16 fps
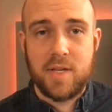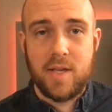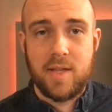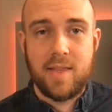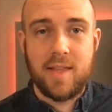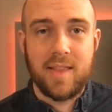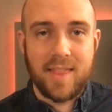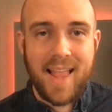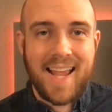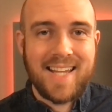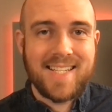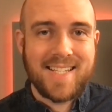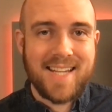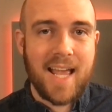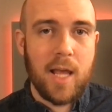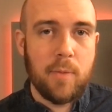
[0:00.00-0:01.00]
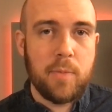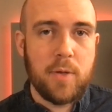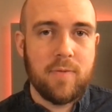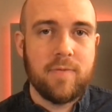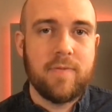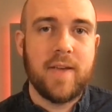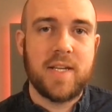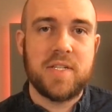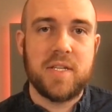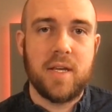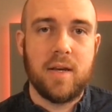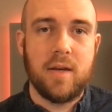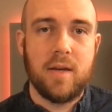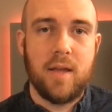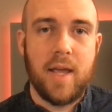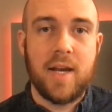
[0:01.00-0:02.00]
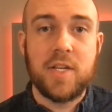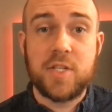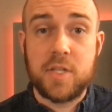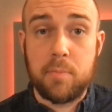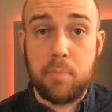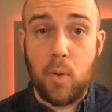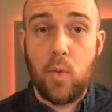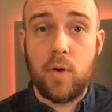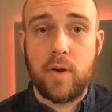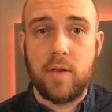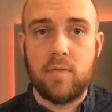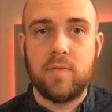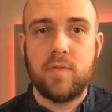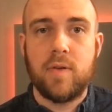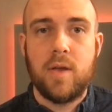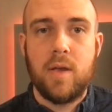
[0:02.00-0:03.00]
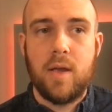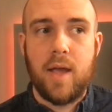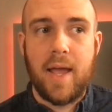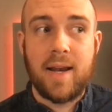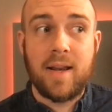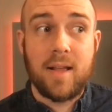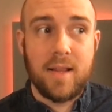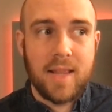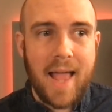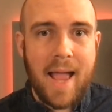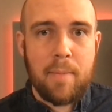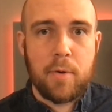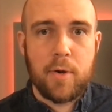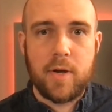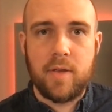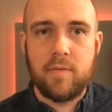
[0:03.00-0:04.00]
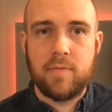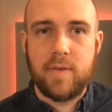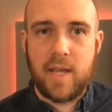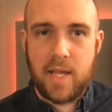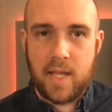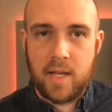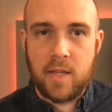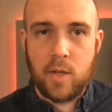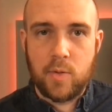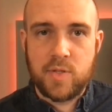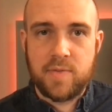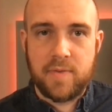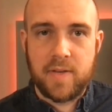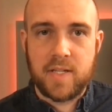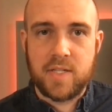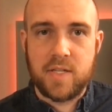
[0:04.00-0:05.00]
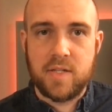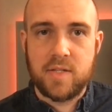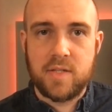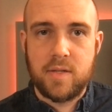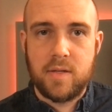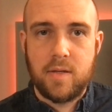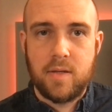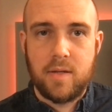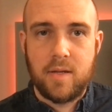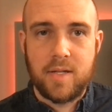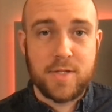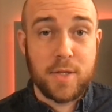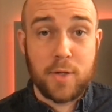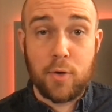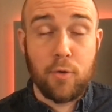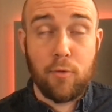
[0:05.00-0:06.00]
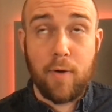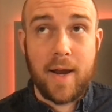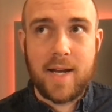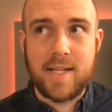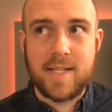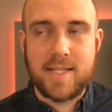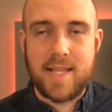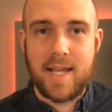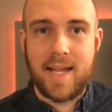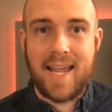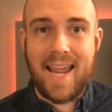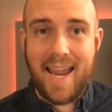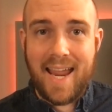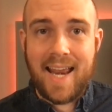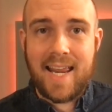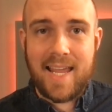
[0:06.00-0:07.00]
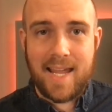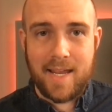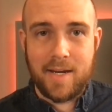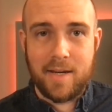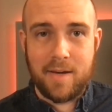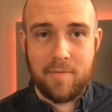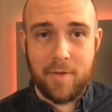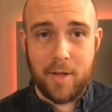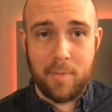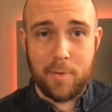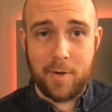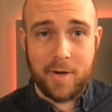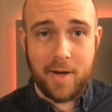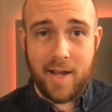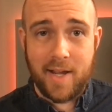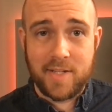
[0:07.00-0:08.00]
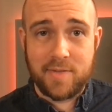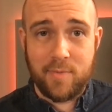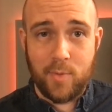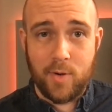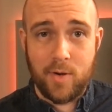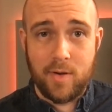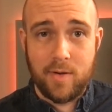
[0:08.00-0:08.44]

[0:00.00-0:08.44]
that likes to help you fix it and is supportive and collaborative in those fixes is the greatest thing any indie developer could ask for.